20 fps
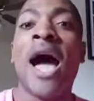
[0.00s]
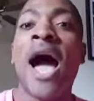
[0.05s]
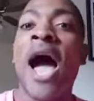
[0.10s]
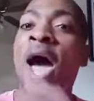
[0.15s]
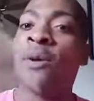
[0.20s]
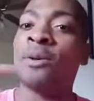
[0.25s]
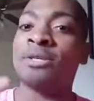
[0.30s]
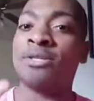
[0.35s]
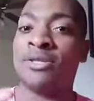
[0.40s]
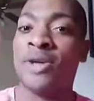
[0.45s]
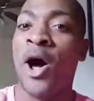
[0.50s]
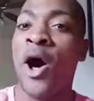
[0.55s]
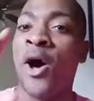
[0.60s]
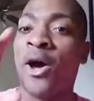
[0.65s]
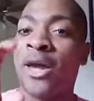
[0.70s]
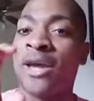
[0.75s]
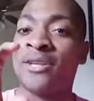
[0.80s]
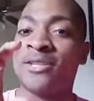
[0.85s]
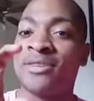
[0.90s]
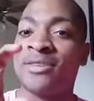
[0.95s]
I was
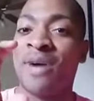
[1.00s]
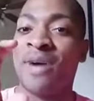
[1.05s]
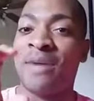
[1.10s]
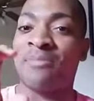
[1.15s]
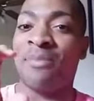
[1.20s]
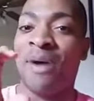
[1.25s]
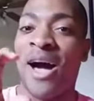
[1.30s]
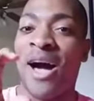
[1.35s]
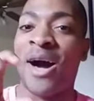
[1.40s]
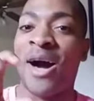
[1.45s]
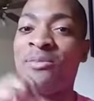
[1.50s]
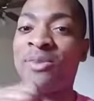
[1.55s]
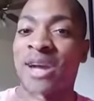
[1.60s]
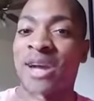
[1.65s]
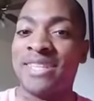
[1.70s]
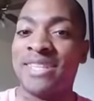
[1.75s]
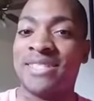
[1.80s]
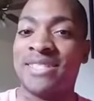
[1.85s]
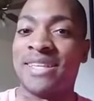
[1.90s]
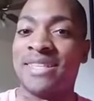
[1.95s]
talking to my mom when
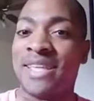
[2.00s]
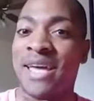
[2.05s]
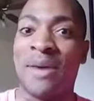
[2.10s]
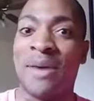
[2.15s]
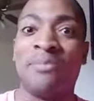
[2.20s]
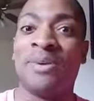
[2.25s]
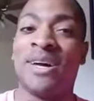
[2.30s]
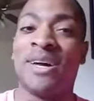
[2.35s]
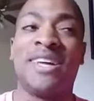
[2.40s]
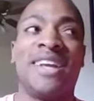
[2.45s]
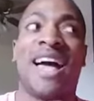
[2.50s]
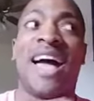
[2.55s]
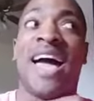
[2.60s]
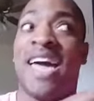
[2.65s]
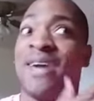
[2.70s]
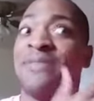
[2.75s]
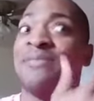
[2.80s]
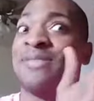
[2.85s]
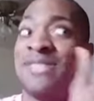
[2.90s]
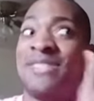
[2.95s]
I said that, but
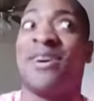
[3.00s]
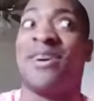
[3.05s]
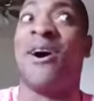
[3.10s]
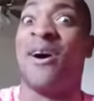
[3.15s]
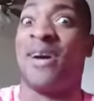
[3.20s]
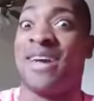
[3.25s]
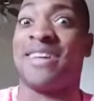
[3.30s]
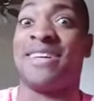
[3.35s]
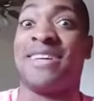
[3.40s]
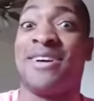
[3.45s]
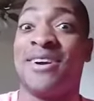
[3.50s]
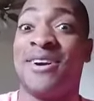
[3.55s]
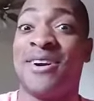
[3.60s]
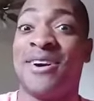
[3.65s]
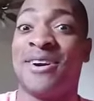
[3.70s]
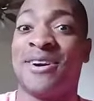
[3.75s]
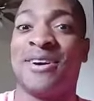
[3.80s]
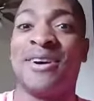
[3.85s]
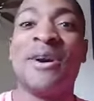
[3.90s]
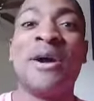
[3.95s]
I was talking to
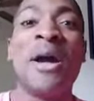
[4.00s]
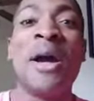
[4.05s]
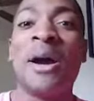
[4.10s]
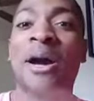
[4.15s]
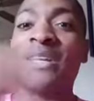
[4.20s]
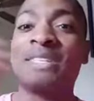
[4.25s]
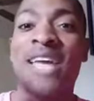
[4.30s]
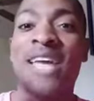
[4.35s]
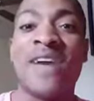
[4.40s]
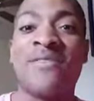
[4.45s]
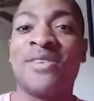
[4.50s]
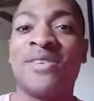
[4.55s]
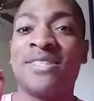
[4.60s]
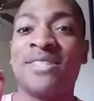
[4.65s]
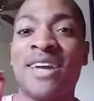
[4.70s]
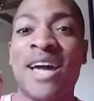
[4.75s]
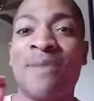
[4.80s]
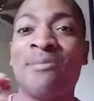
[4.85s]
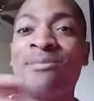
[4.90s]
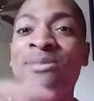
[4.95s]
her because every
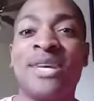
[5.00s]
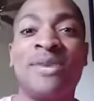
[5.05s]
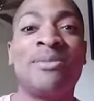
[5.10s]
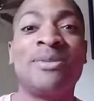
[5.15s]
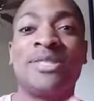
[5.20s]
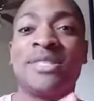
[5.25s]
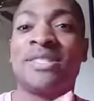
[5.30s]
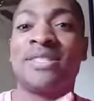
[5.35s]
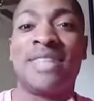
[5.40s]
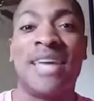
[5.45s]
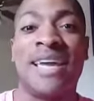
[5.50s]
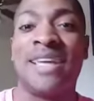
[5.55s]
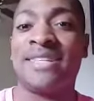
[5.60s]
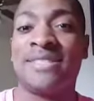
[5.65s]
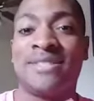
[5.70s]
time she would just say